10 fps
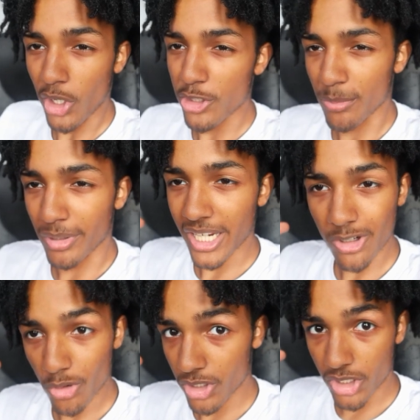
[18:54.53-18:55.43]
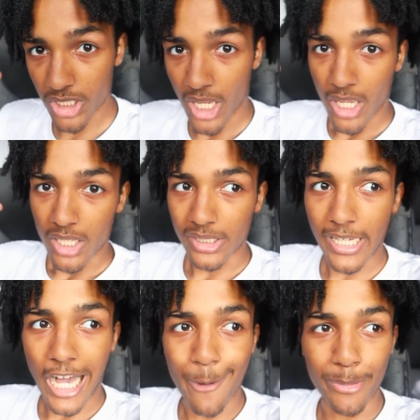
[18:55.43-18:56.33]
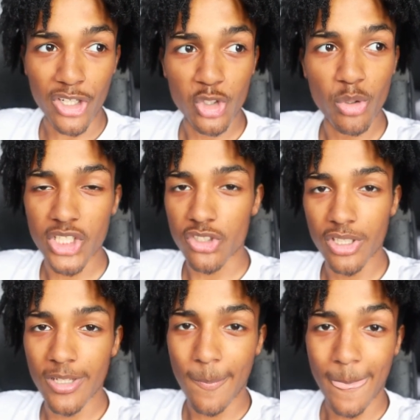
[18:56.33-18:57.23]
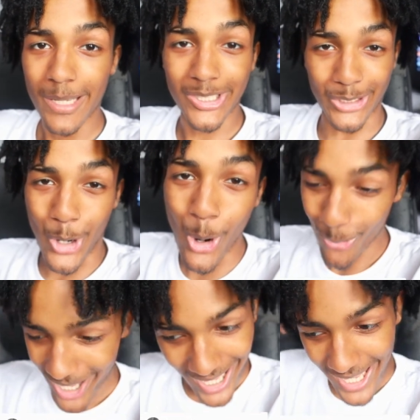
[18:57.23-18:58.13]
other brand owners like hop on a Twitch stream. So...